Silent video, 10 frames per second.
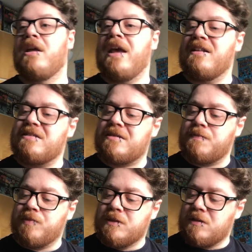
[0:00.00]
It's
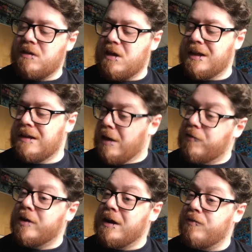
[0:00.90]
a
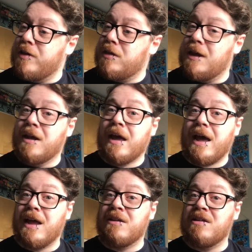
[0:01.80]
lovely, lovely thing,
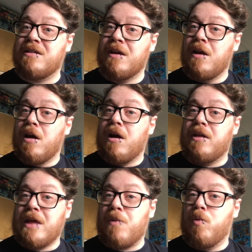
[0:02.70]
and
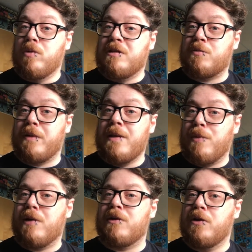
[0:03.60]
that will display
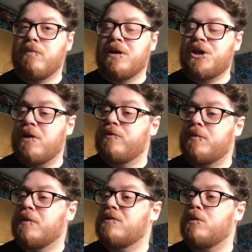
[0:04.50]
proudly on my shelf, to
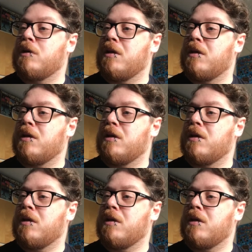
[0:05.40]
be honest with you.